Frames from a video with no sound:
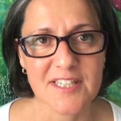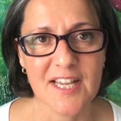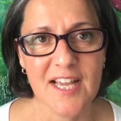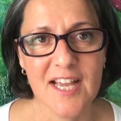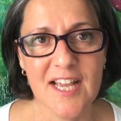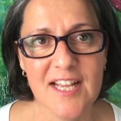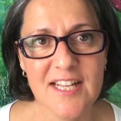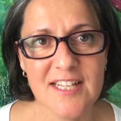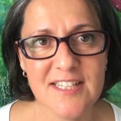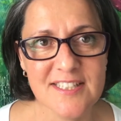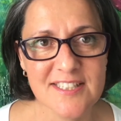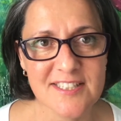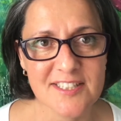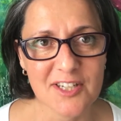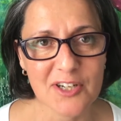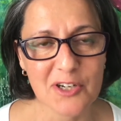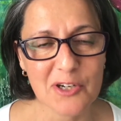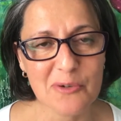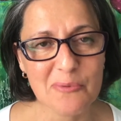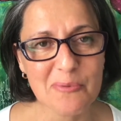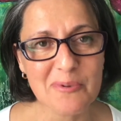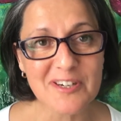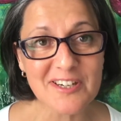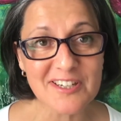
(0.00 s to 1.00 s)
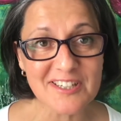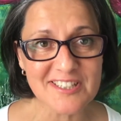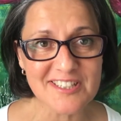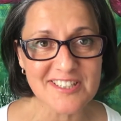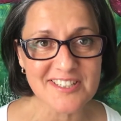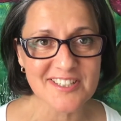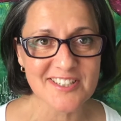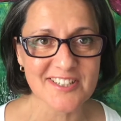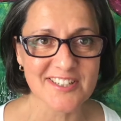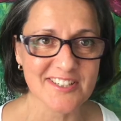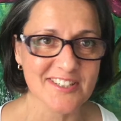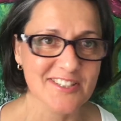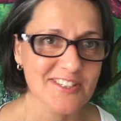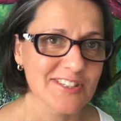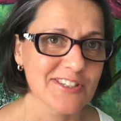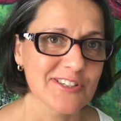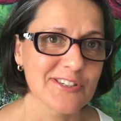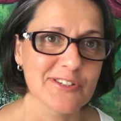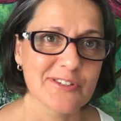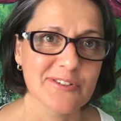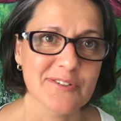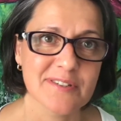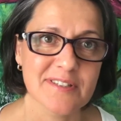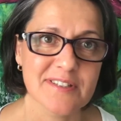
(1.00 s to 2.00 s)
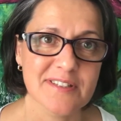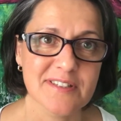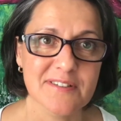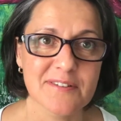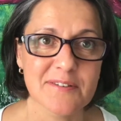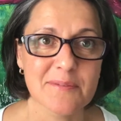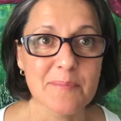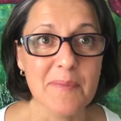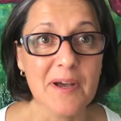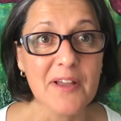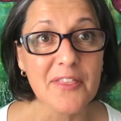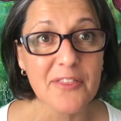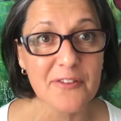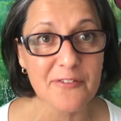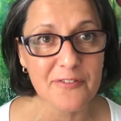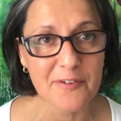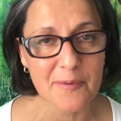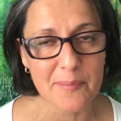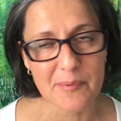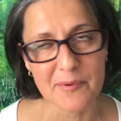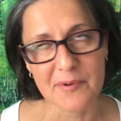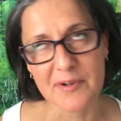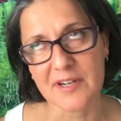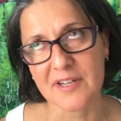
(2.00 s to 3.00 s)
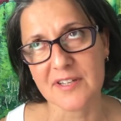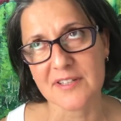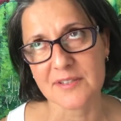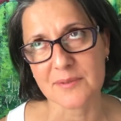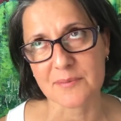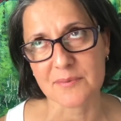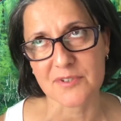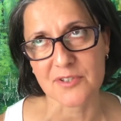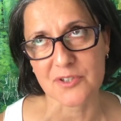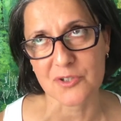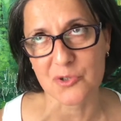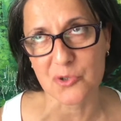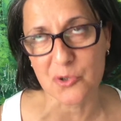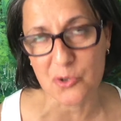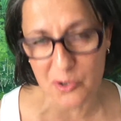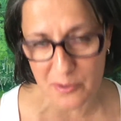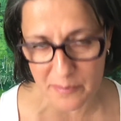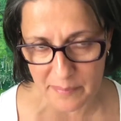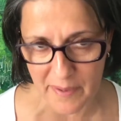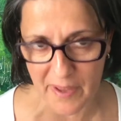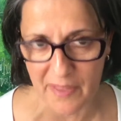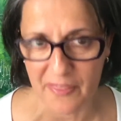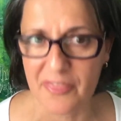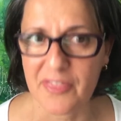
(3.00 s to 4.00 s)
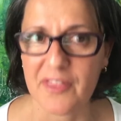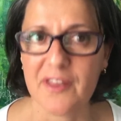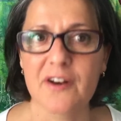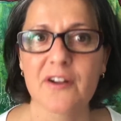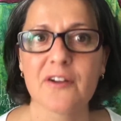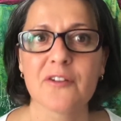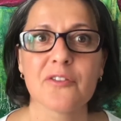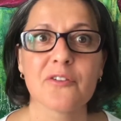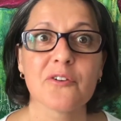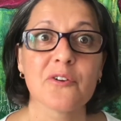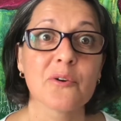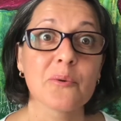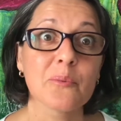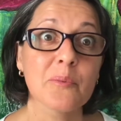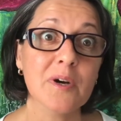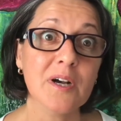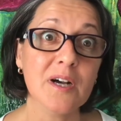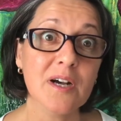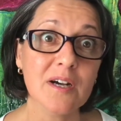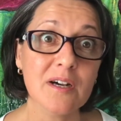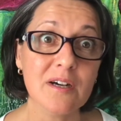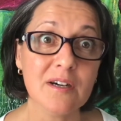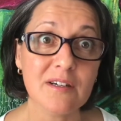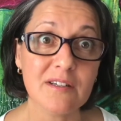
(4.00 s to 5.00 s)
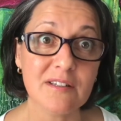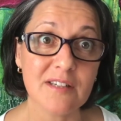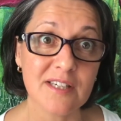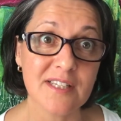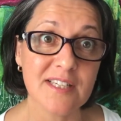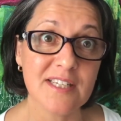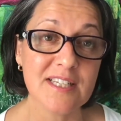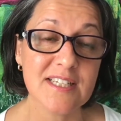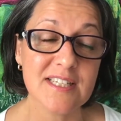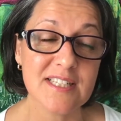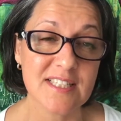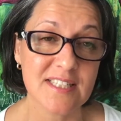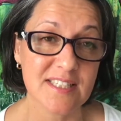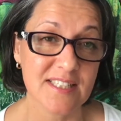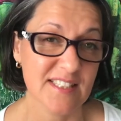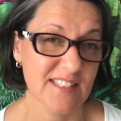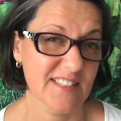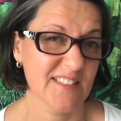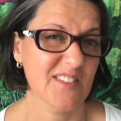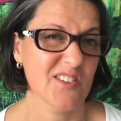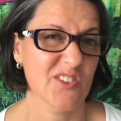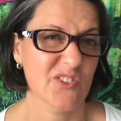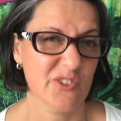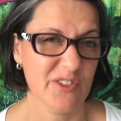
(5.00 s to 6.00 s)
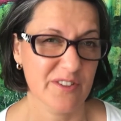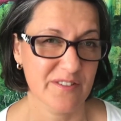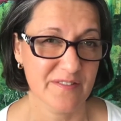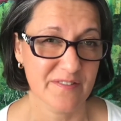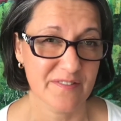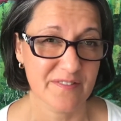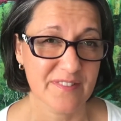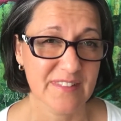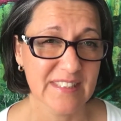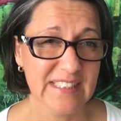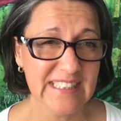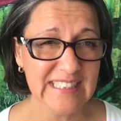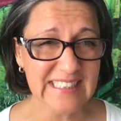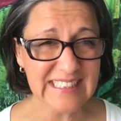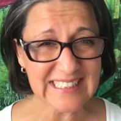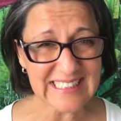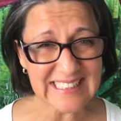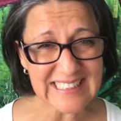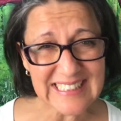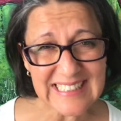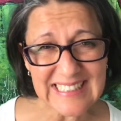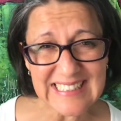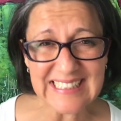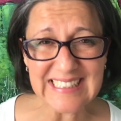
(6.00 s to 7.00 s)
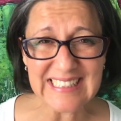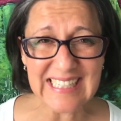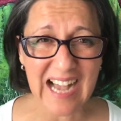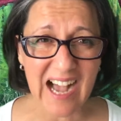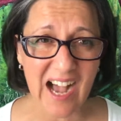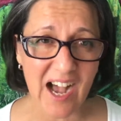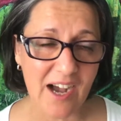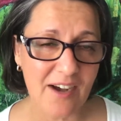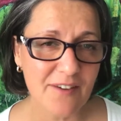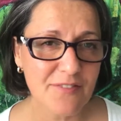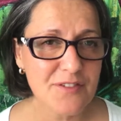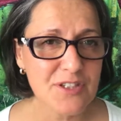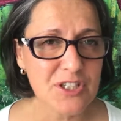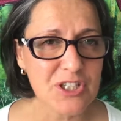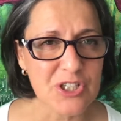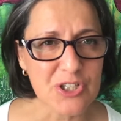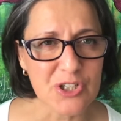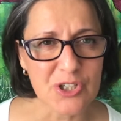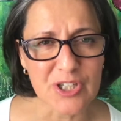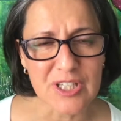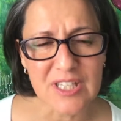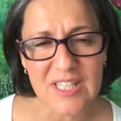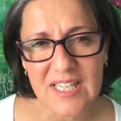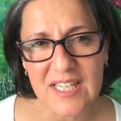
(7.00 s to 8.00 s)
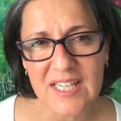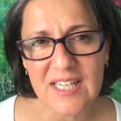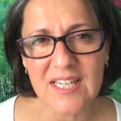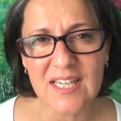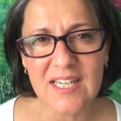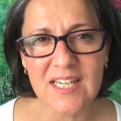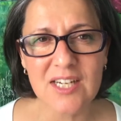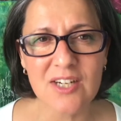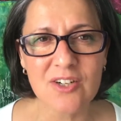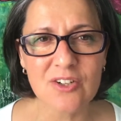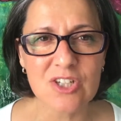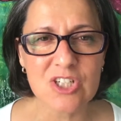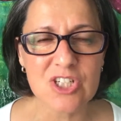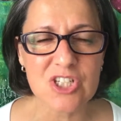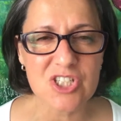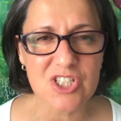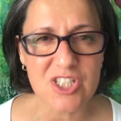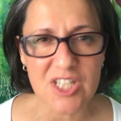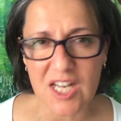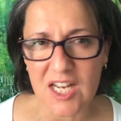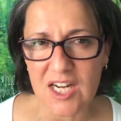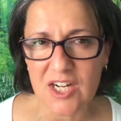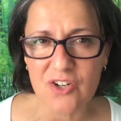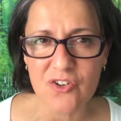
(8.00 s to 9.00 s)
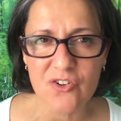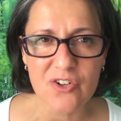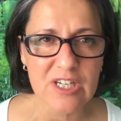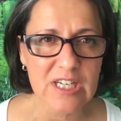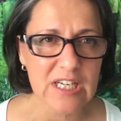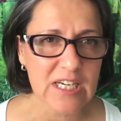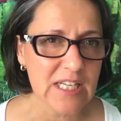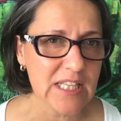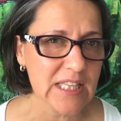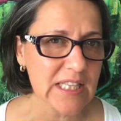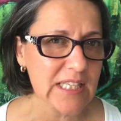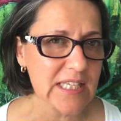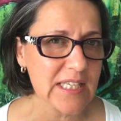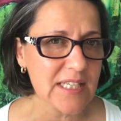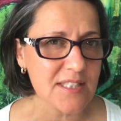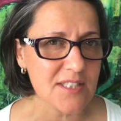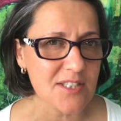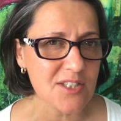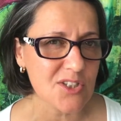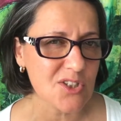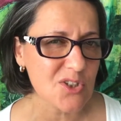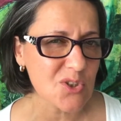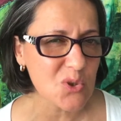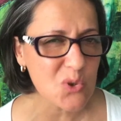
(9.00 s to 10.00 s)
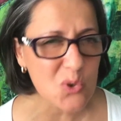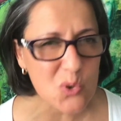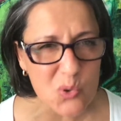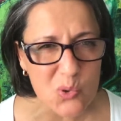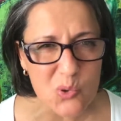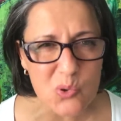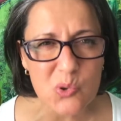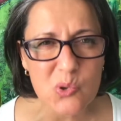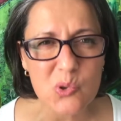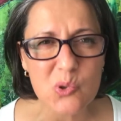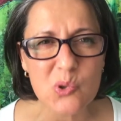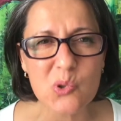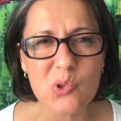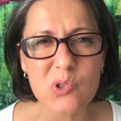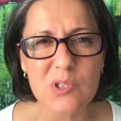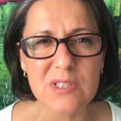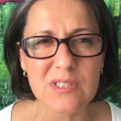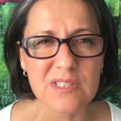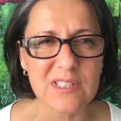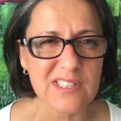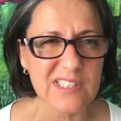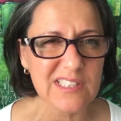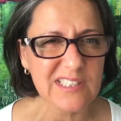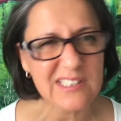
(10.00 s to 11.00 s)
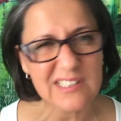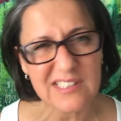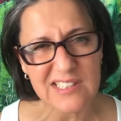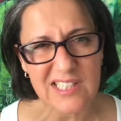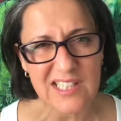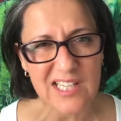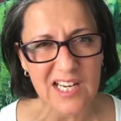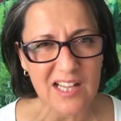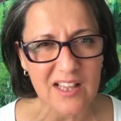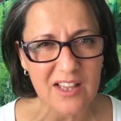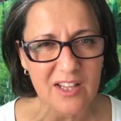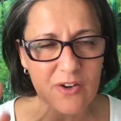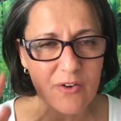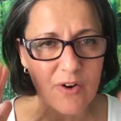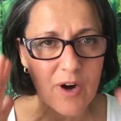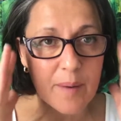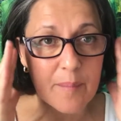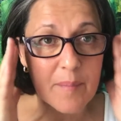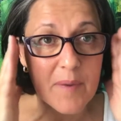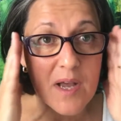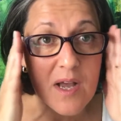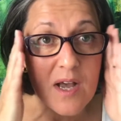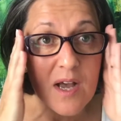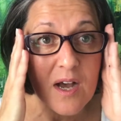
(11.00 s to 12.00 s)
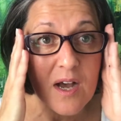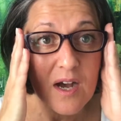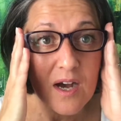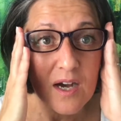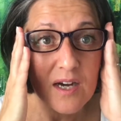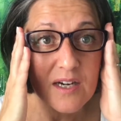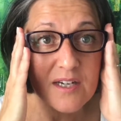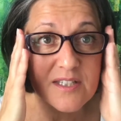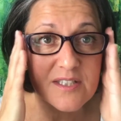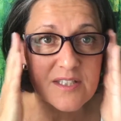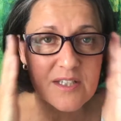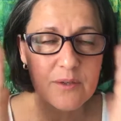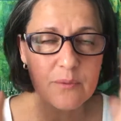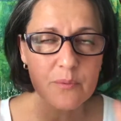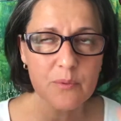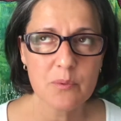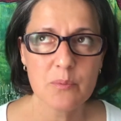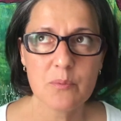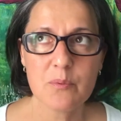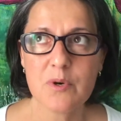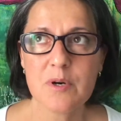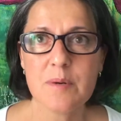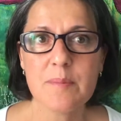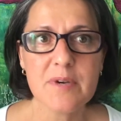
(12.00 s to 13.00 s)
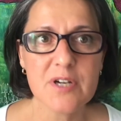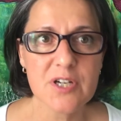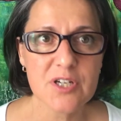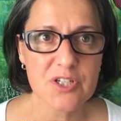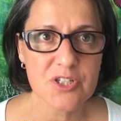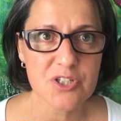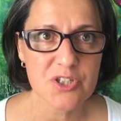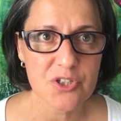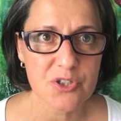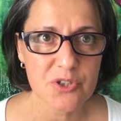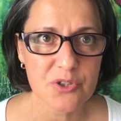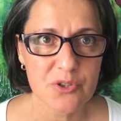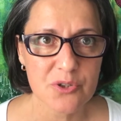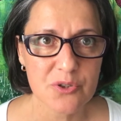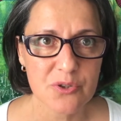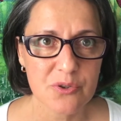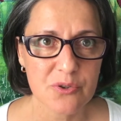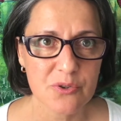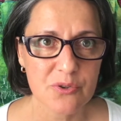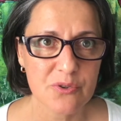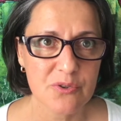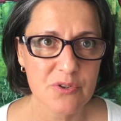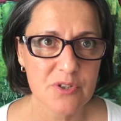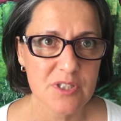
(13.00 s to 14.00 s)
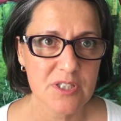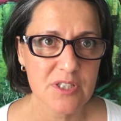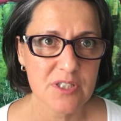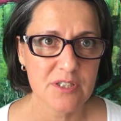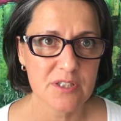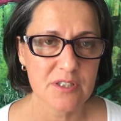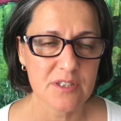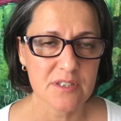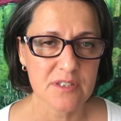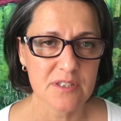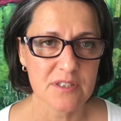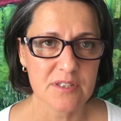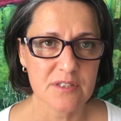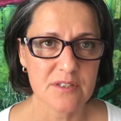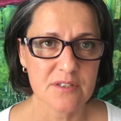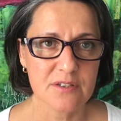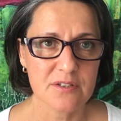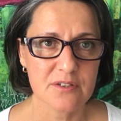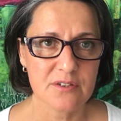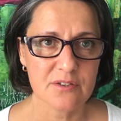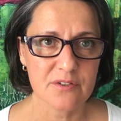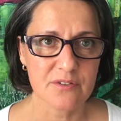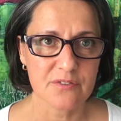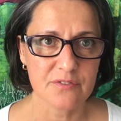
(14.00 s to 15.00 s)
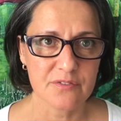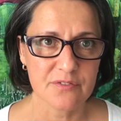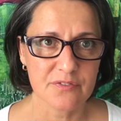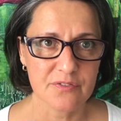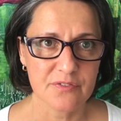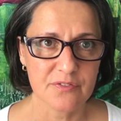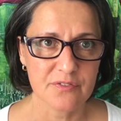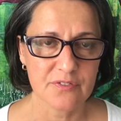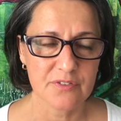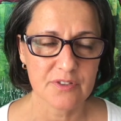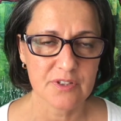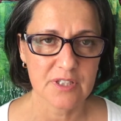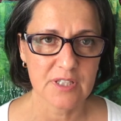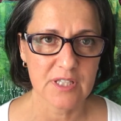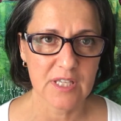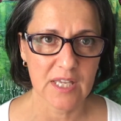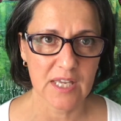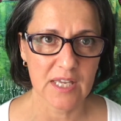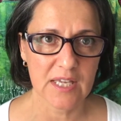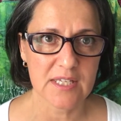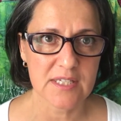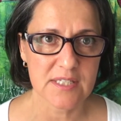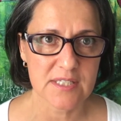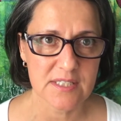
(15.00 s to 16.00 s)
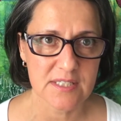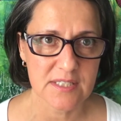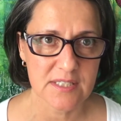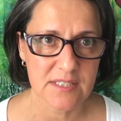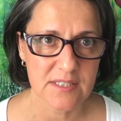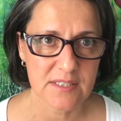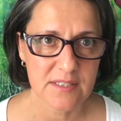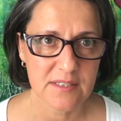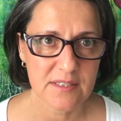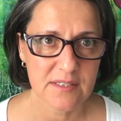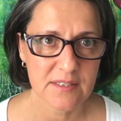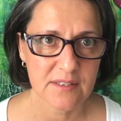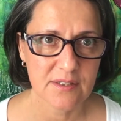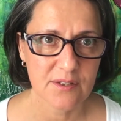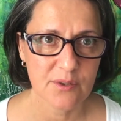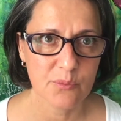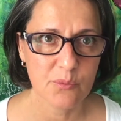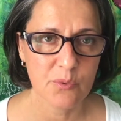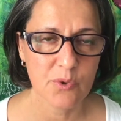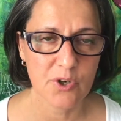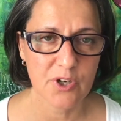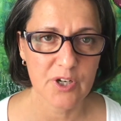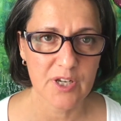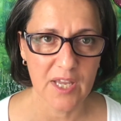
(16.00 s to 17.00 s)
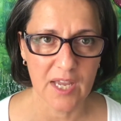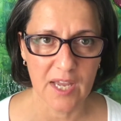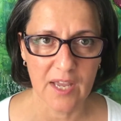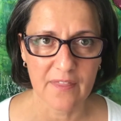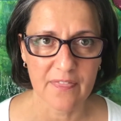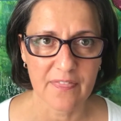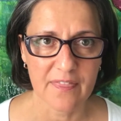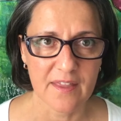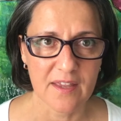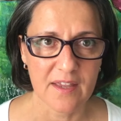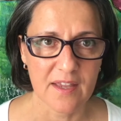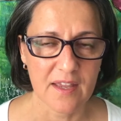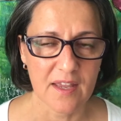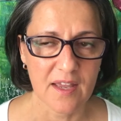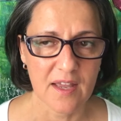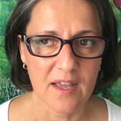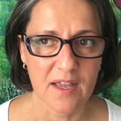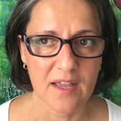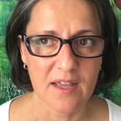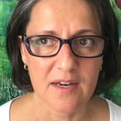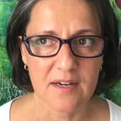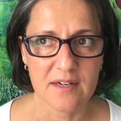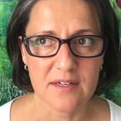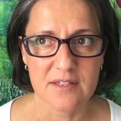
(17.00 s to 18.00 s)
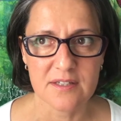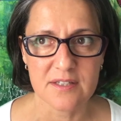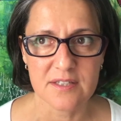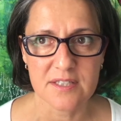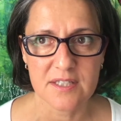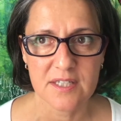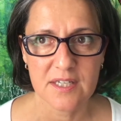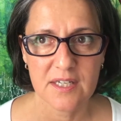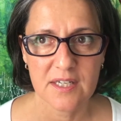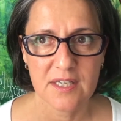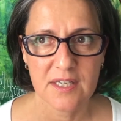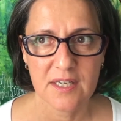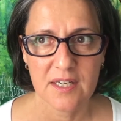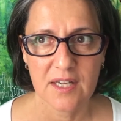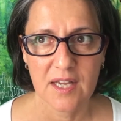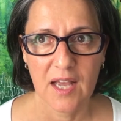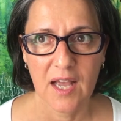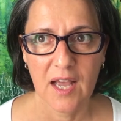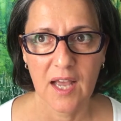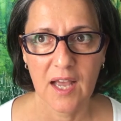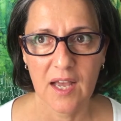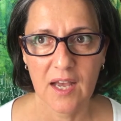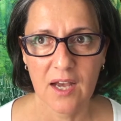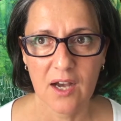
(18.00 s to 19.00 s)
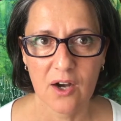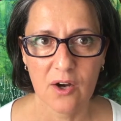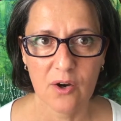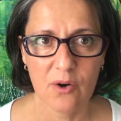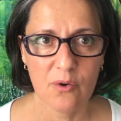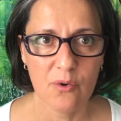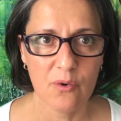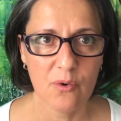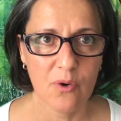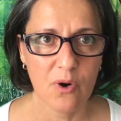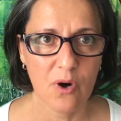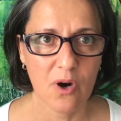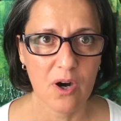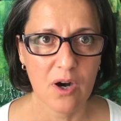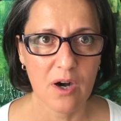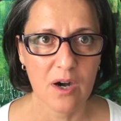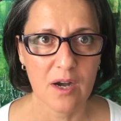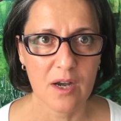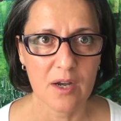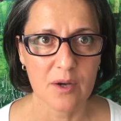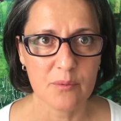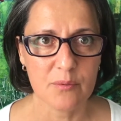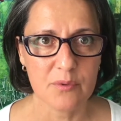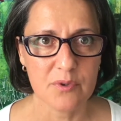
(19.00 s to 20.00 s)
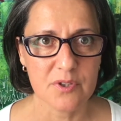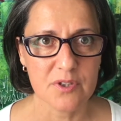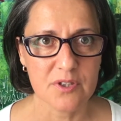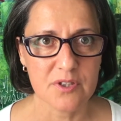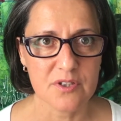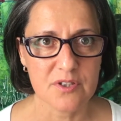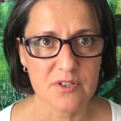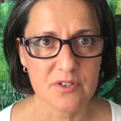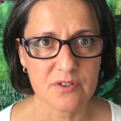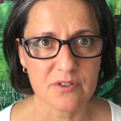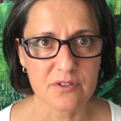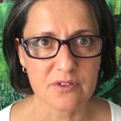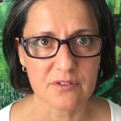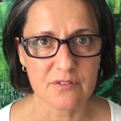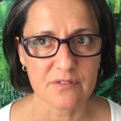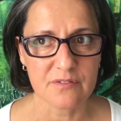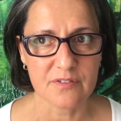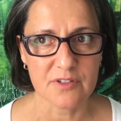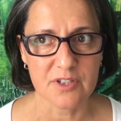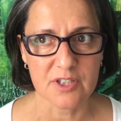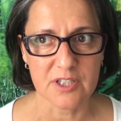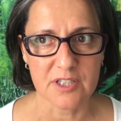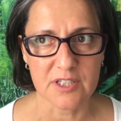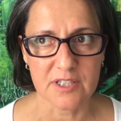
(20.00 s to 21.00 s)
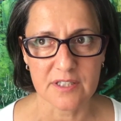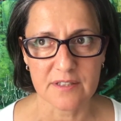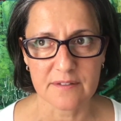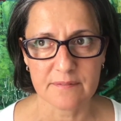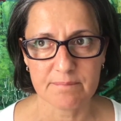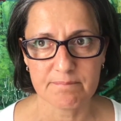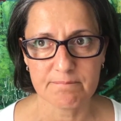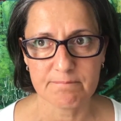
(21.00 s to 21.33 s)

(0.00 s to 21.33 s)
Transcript: And so what I decided to do is that the month of February, because it was a short month, and I thought, well, I need to sort of, after New Year and January, getting the kids to school and all that other crap, I decided, well, what am I going to do to sort of get work out there, and how I would sort of like,